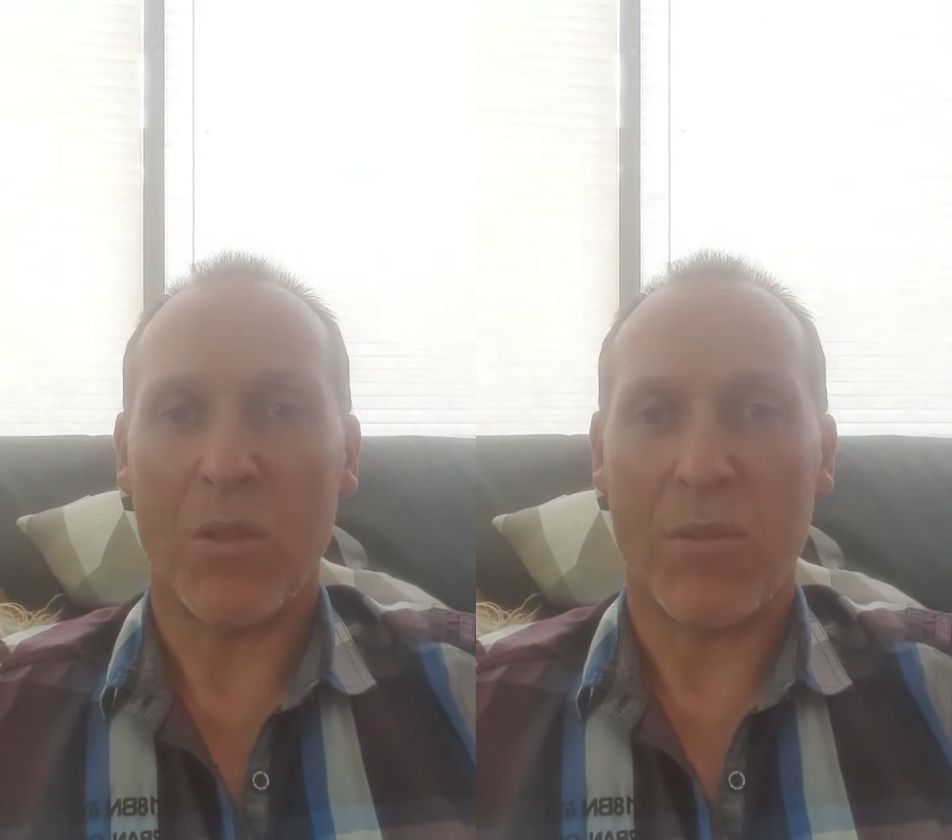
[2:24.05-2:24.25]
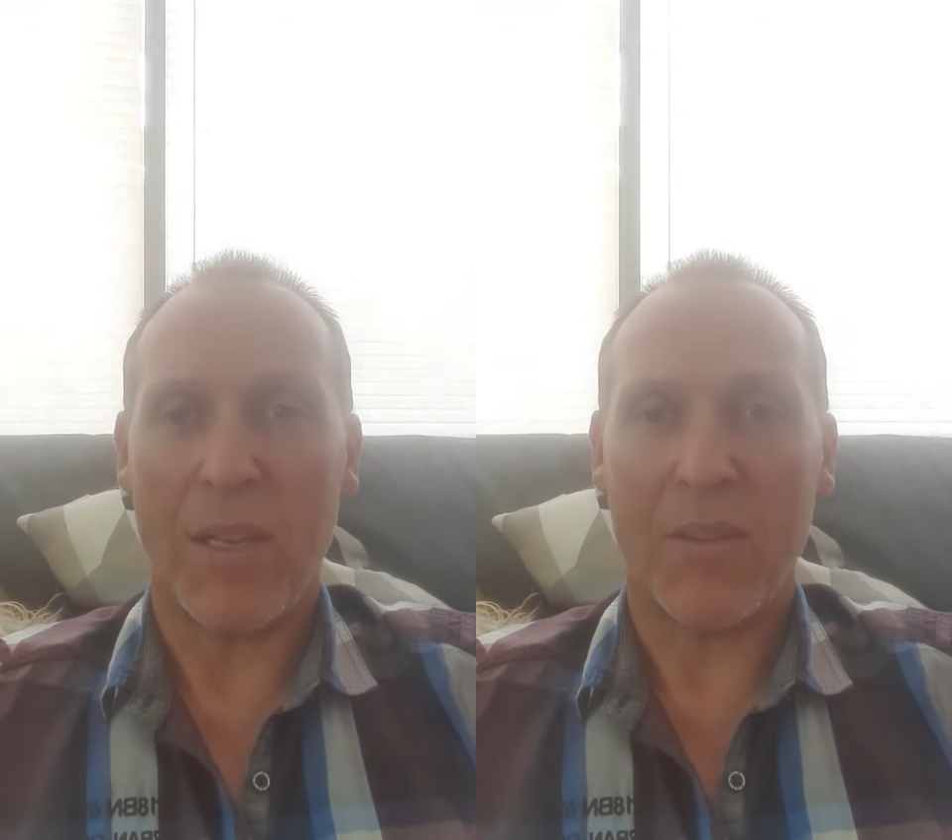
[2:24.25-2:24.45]

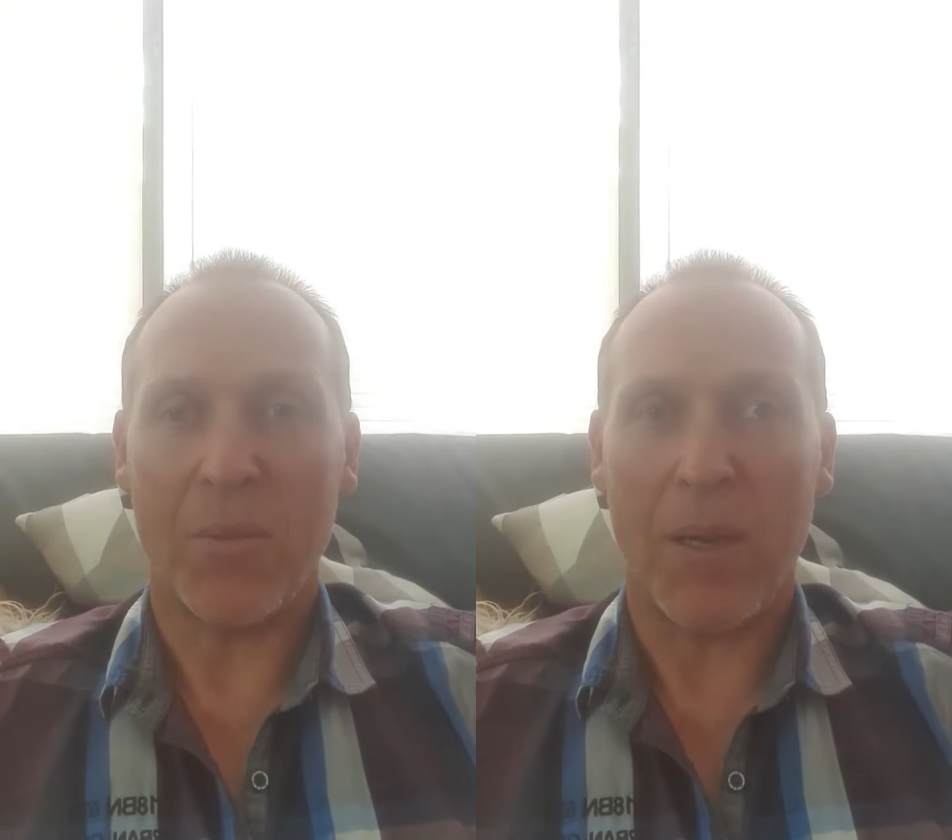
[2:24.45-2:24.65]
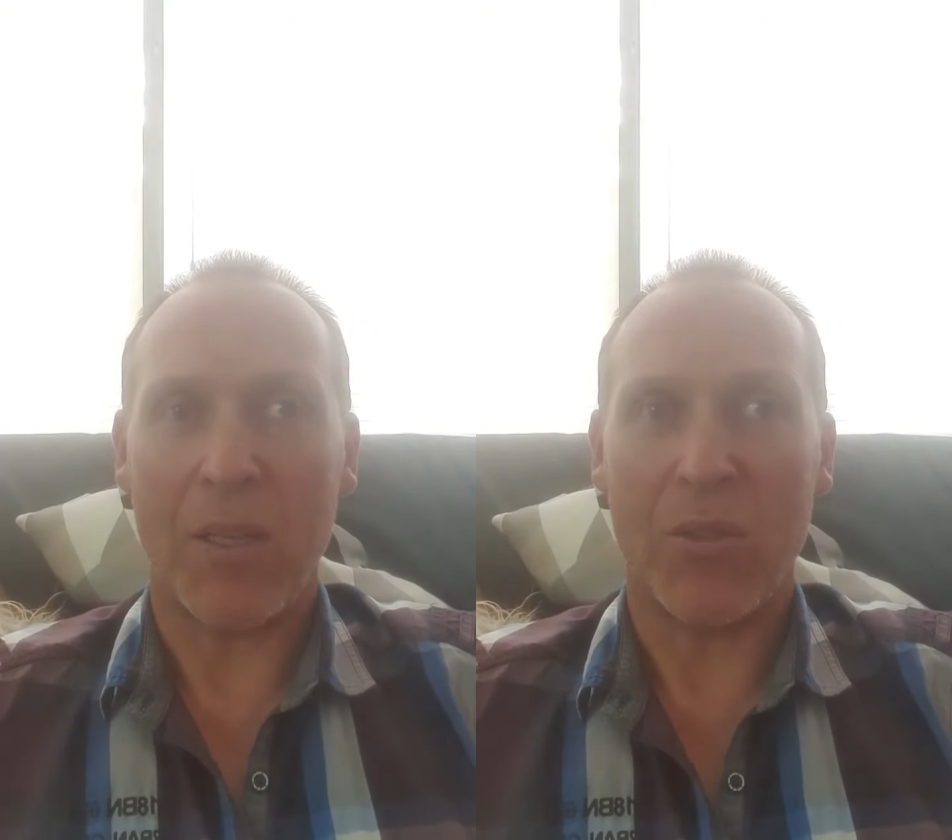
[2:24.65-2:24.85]

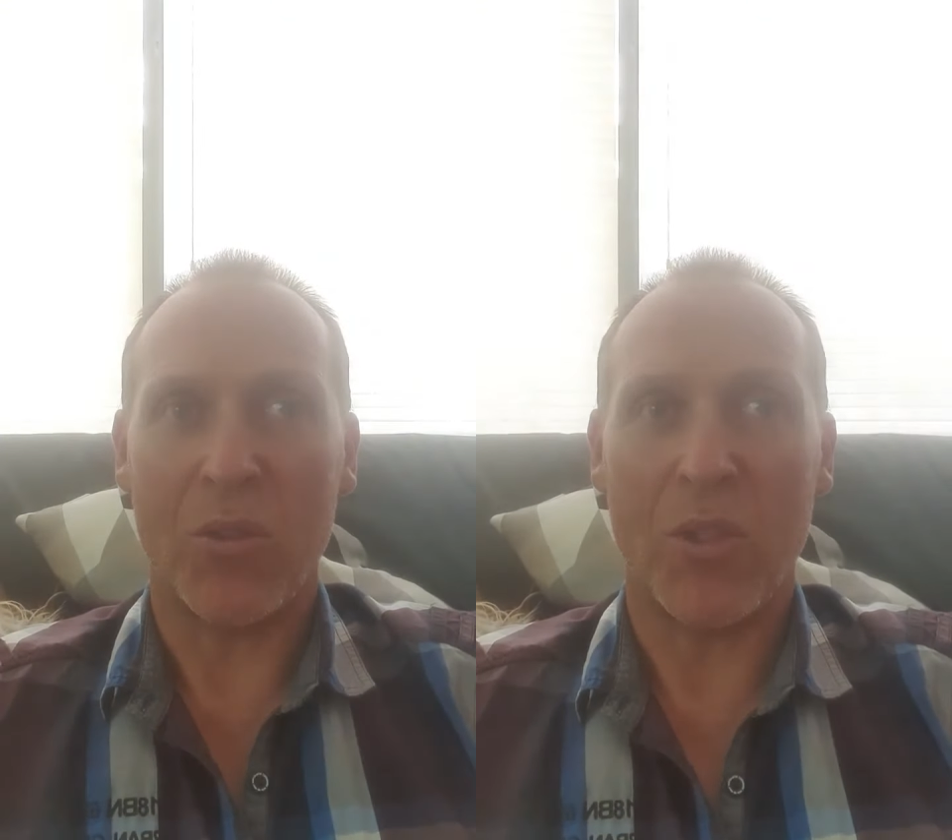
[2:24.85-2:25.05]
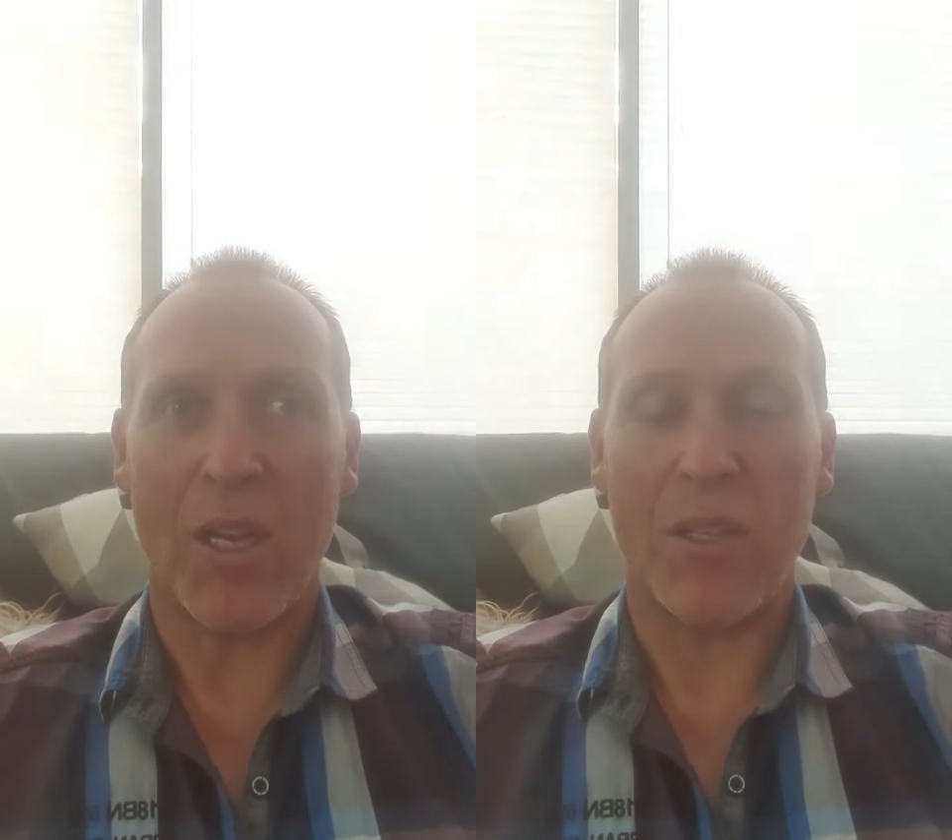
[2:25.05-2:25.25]
transformation
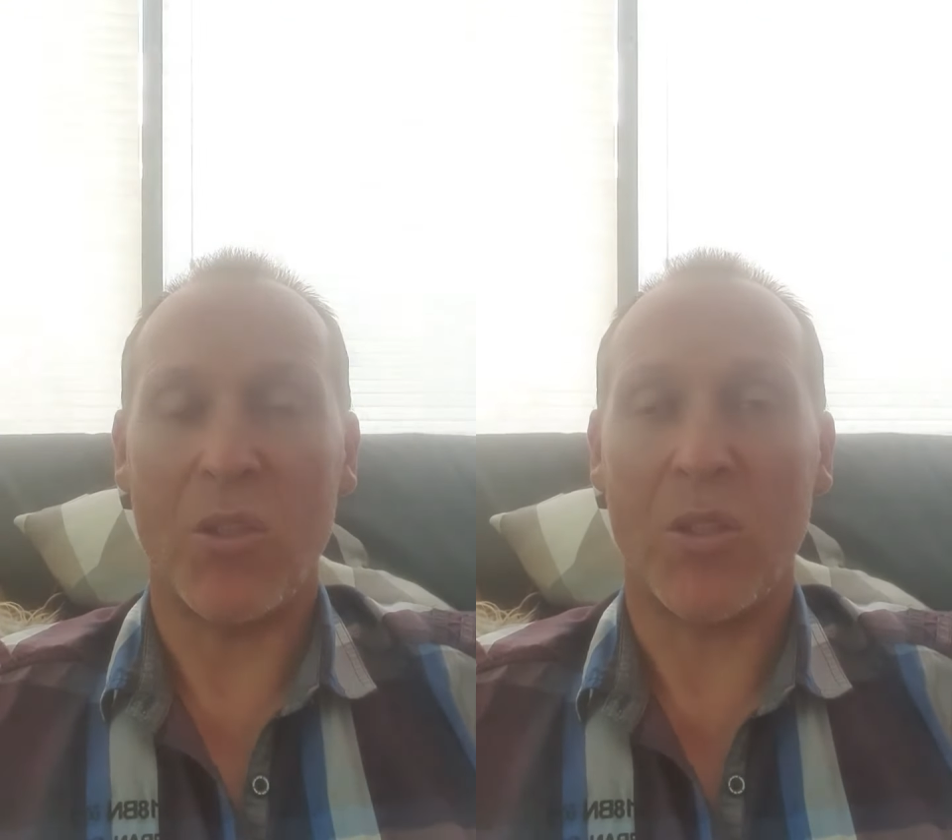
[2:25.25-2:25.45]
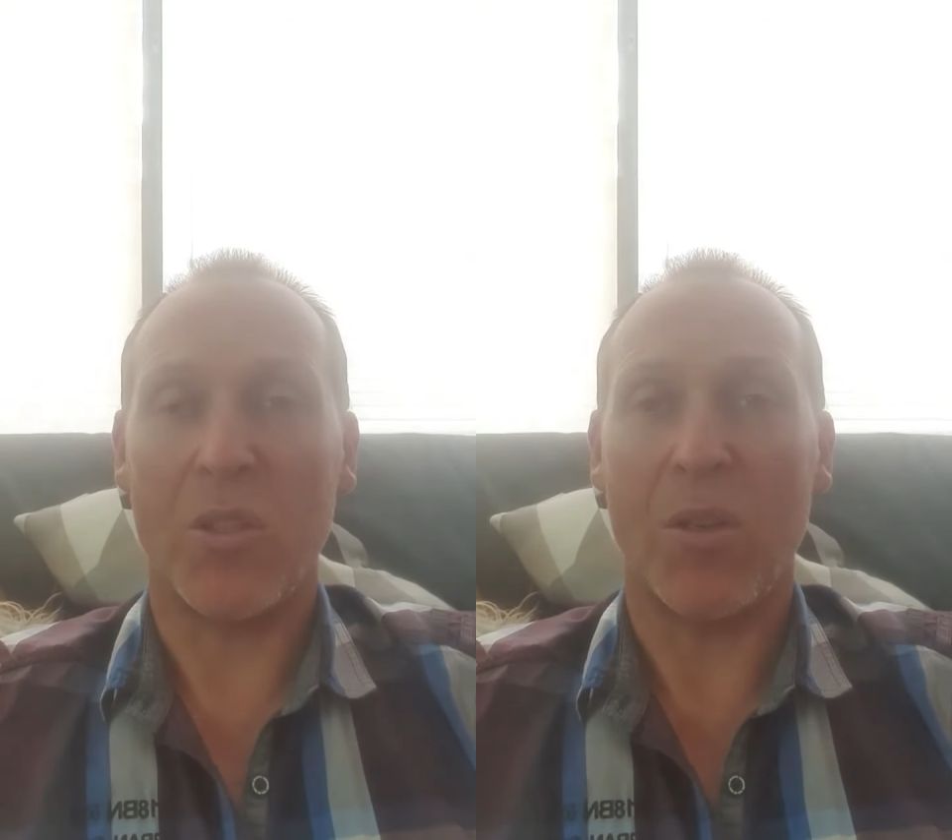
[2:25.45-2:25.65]
and change you could